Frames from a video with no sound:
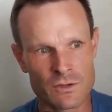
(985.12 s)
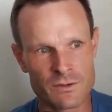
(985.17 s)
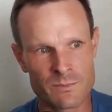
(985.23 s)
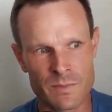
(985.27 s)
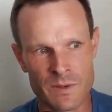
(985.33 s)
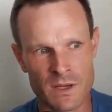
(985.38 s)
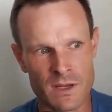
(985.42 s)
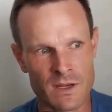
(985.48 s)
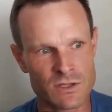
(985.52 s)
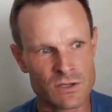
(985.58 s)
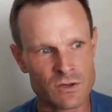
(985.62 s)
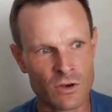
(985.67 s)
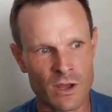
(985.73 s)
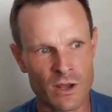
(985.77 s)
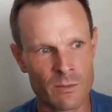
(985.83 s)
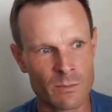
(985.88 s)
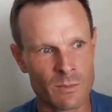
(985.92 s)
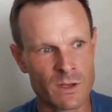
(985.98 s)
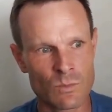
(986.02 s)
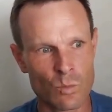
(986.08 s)
because you're going to
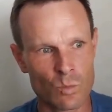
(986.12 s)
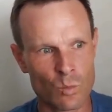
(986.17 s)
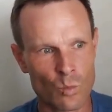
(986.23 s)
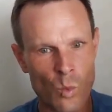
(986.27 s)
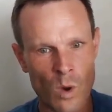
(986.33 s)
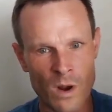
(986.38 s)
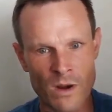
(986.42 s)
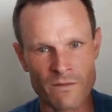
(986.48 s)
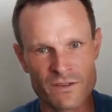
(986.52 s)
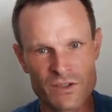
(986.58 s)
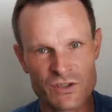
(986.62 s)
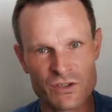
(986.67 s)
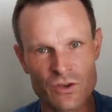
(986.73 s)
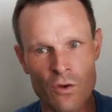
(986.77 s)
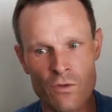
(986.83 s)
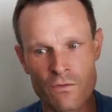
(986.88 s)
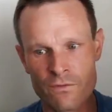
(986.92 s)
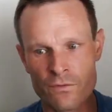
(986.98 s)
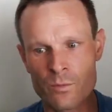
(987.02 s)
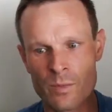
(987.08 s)
be one of so
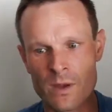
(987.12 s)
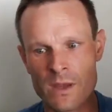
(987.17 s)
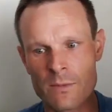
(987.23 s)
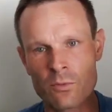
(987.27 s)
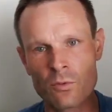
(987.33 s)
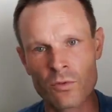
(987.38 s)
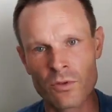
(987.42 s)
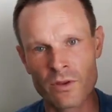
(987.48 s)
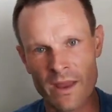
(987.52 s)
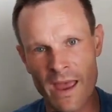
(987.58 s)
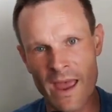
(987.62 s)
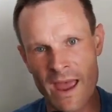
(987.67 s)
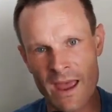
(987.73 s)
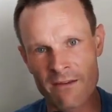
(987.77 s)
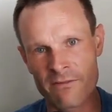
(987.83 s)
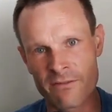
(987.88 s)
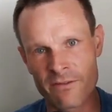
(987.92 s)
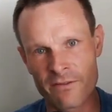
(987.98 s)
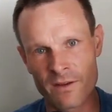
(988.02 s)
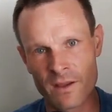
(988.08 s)
few people that
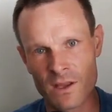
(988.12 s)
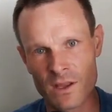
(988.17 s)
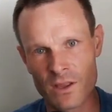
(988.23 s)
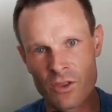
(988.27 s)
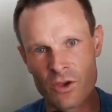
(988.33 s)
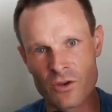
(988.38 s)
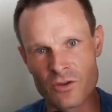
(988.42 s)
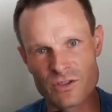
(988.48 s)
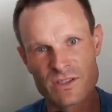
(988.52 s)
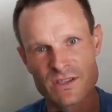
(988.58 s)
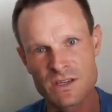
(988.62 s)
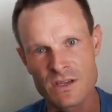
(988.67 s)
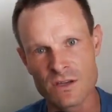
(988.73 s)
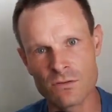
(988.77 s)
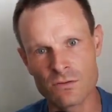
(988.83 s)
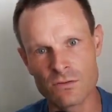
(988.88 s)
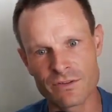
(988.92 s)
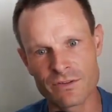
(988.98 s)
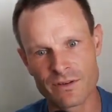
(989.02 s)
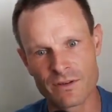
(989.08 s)
have those
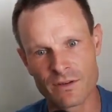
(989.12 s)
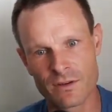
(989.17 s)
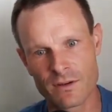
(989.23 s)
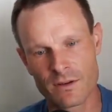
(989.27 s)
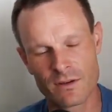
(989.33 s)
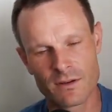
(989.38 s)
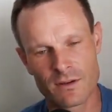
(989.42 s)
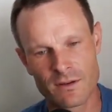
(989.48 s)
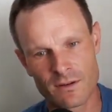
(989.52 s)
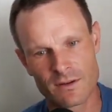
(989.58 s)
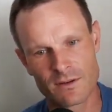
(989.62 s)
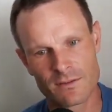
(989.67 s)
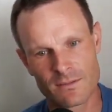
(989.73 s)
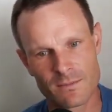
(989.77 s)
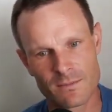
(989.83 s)
skills. Yeah,